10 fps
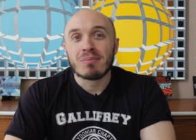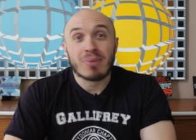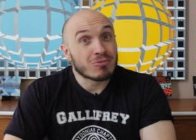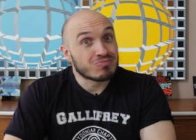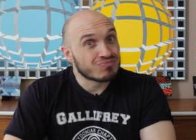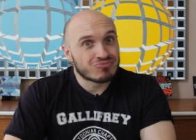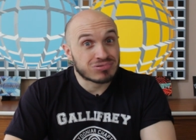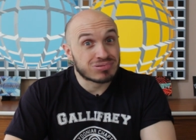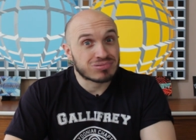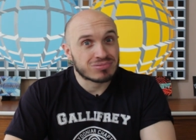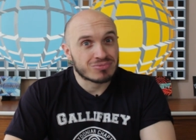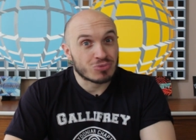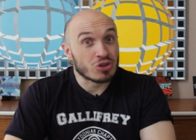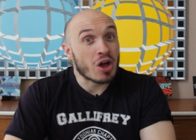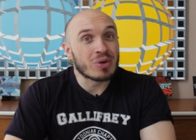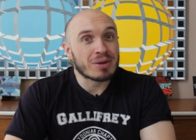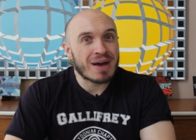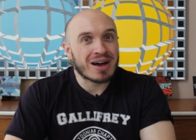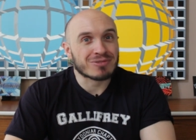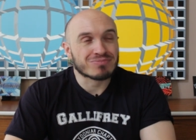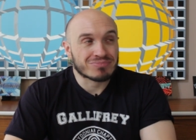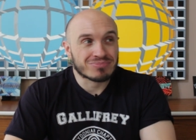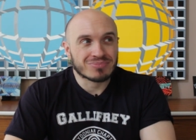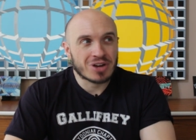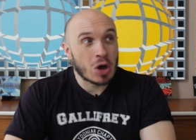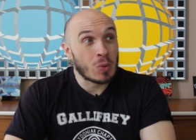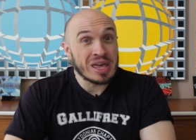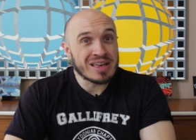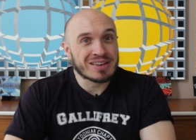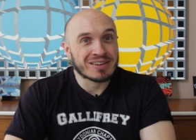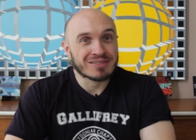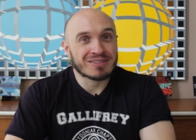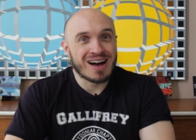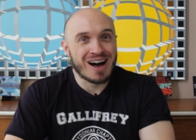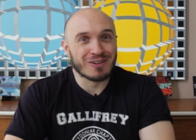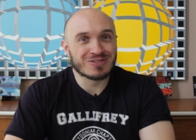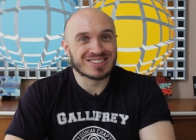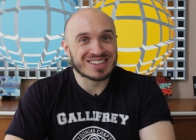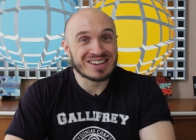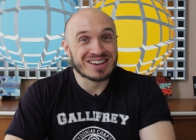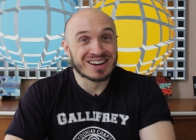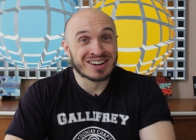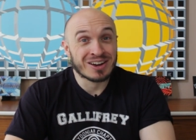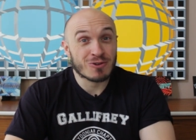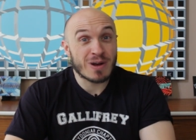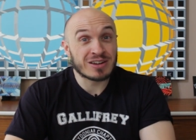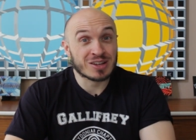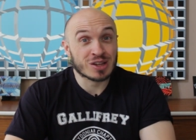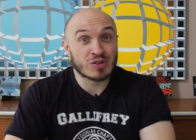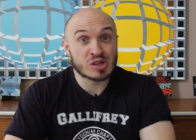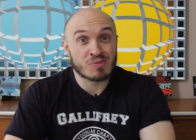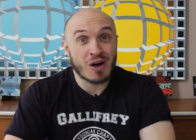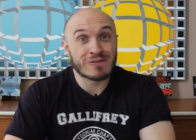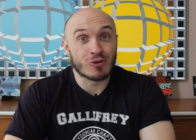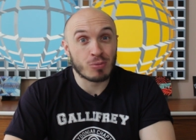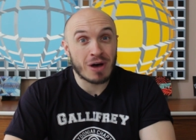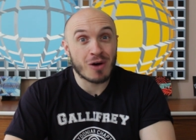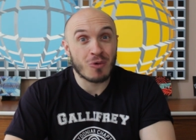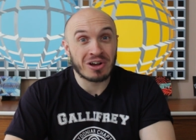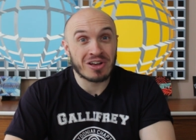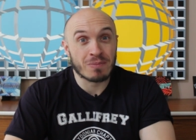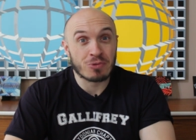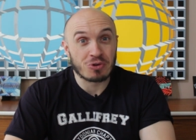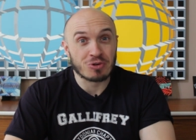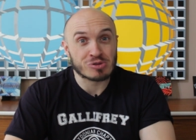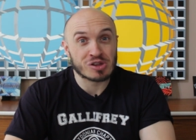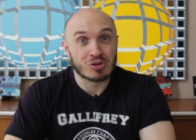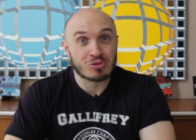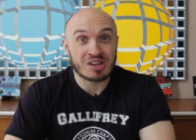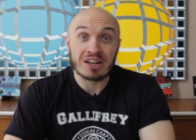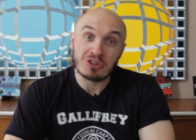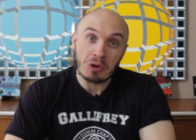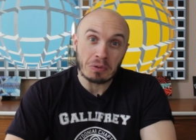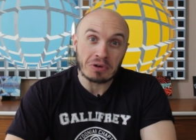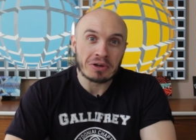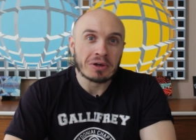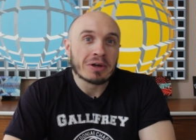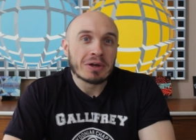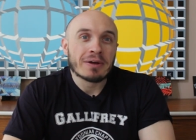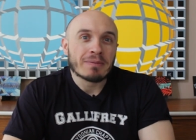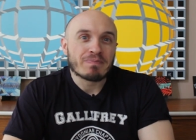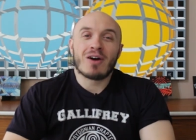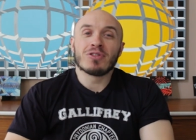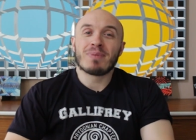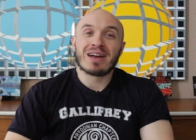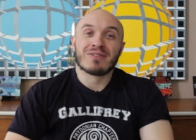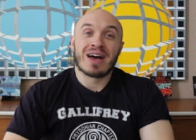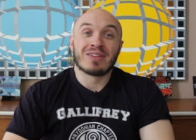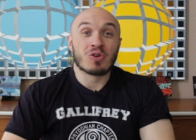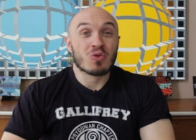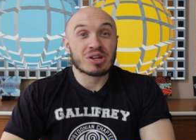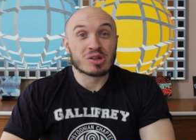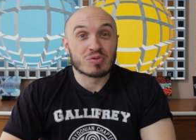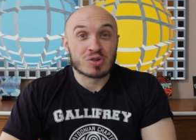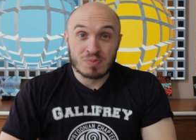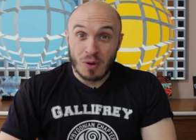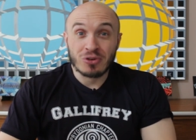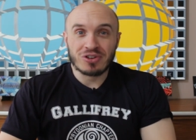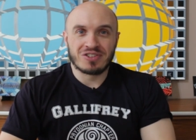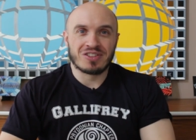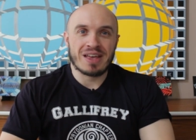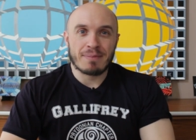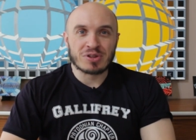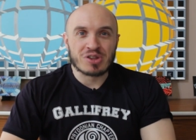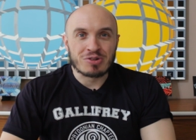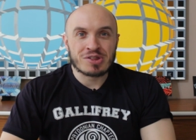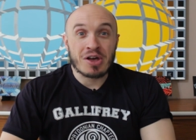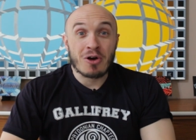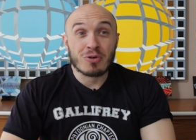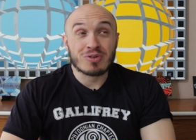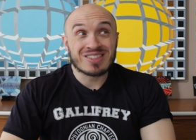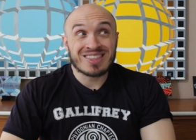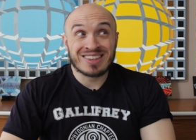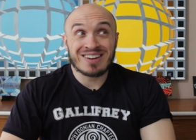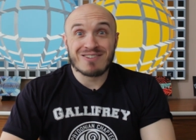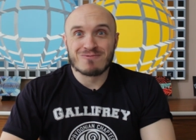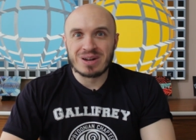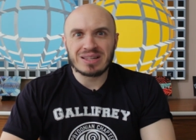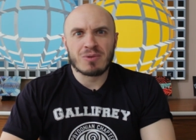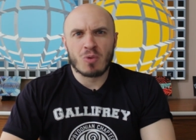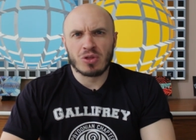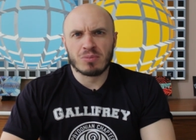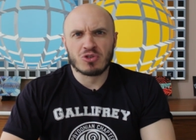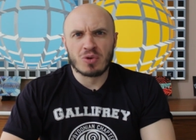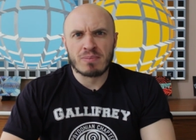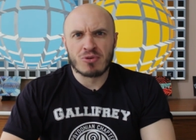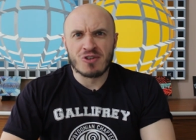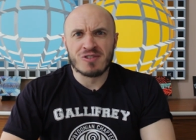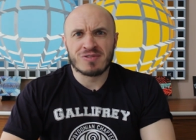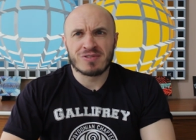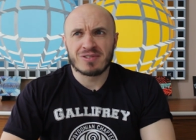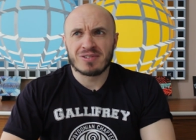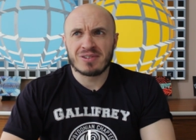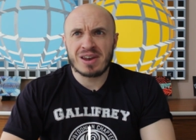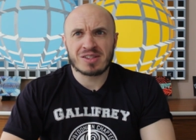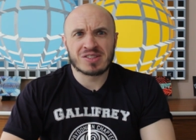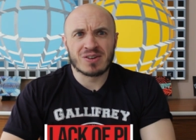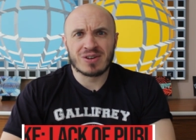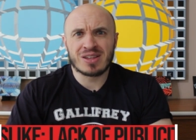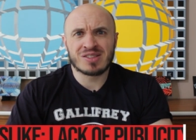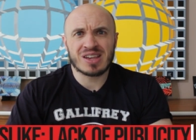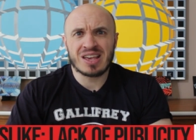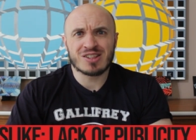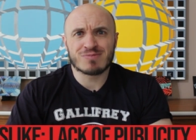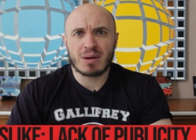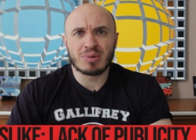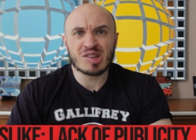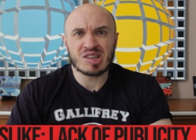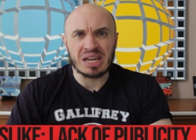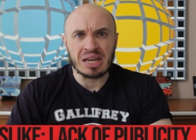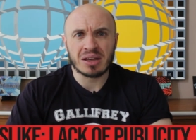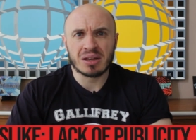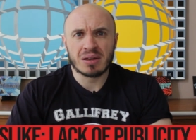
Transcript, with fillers: But we'll know in about a week after the ratings for Spyfall Part 1 come through, so stay tuned. Off the back of how the audience responded to the episodes though, the thing I really want them to improve next series is publicity.